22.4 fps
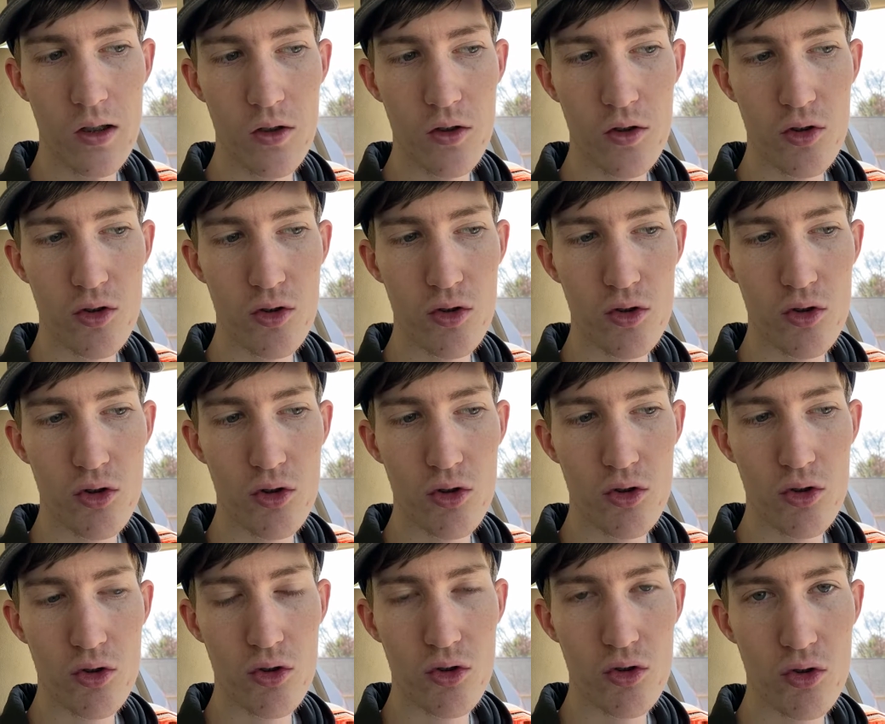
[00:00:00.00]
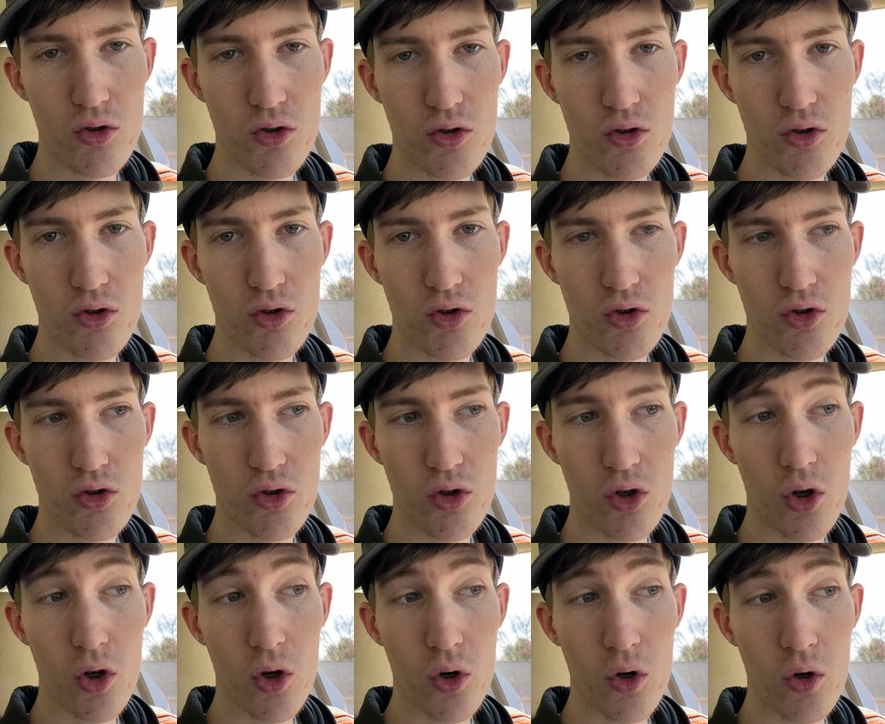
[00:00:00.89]

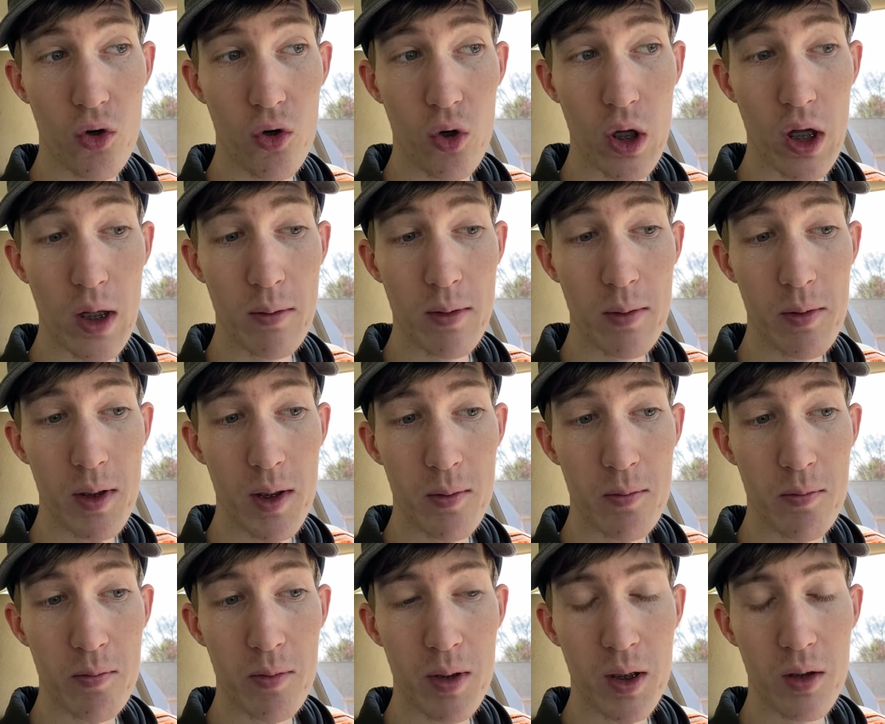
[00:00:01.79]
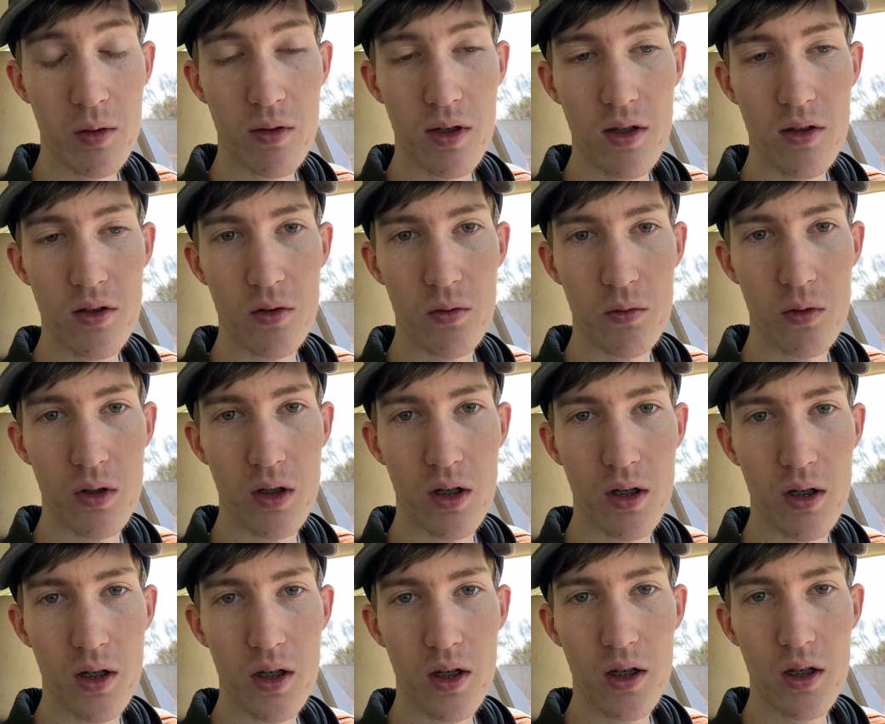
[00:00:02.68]
So that might be a big reason
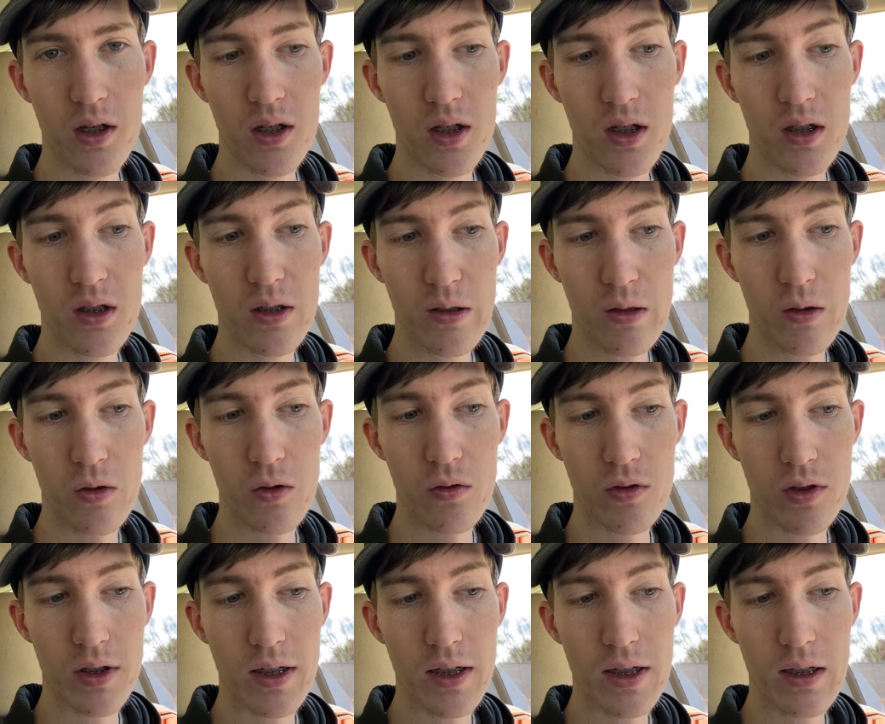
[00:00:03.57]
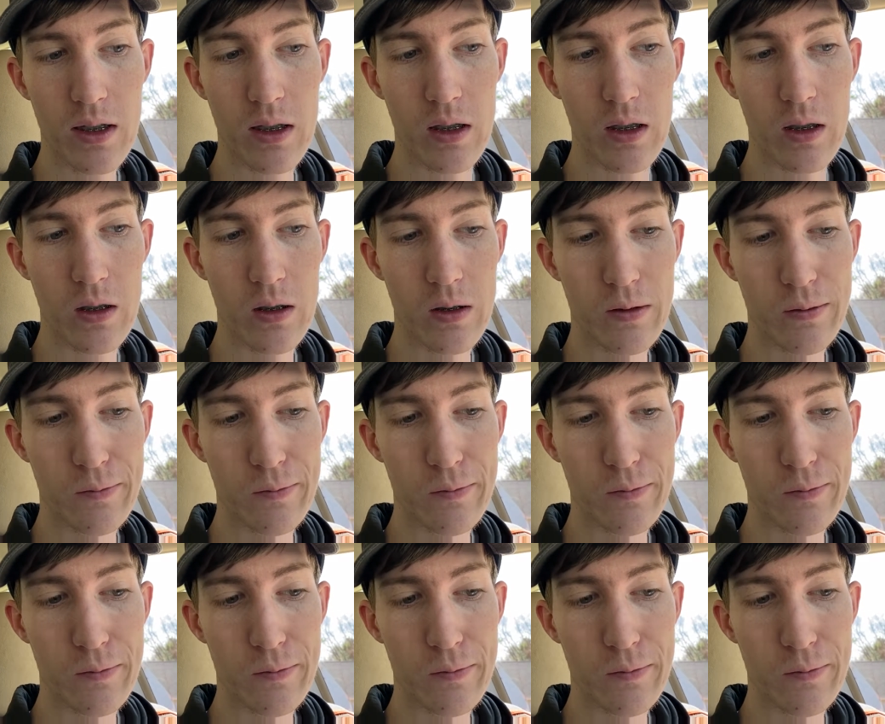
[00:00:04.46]
why it overheated.